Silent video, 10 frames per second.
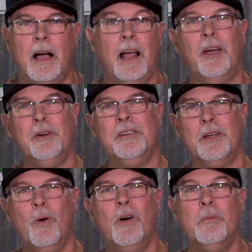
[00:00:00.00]
Hello
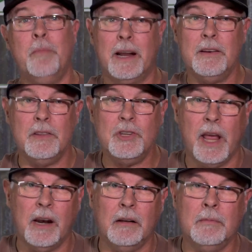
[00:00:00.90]
and welcome back to the
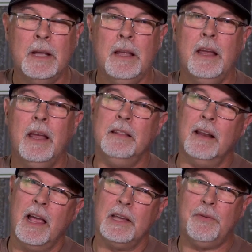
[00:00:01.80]
channel. In the
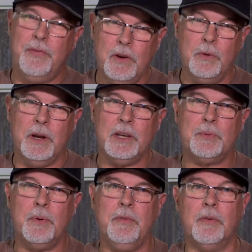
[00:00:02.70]
last few
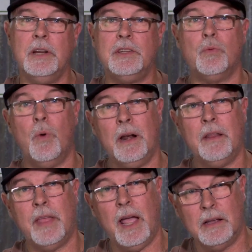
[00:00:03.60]
weeks we've reached
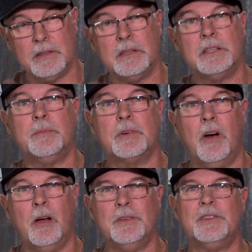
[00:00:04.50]
1,000
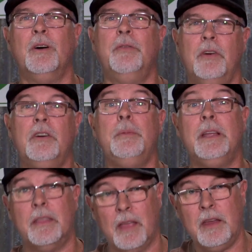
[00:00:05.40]
subscribers so a very big
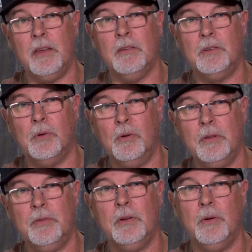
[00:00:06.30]
thank you to all
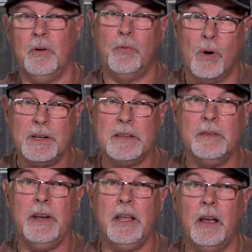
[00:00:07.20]
of you who have watched the
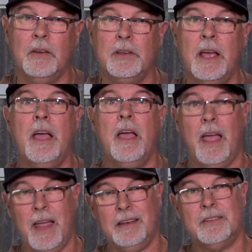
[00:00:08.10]
videos
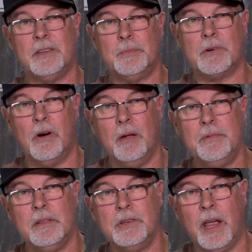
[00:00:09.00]
and subscribed
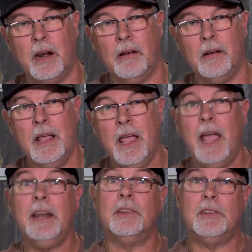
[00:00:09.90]
to the channel.
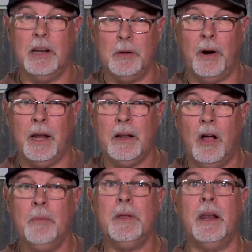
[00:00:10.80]
And to celebrate
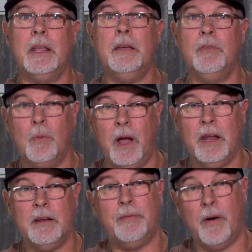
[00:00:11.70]
I'm going to give away
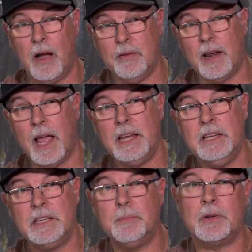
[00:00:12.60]
to five lucky
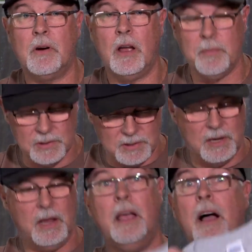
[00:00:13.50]
subscribers
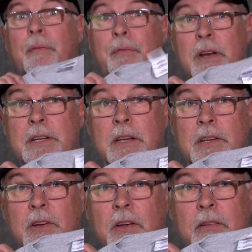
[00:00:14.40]
a free
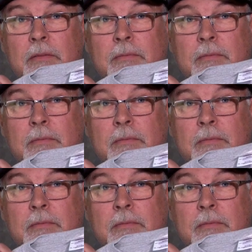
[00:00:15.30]
t-shirt.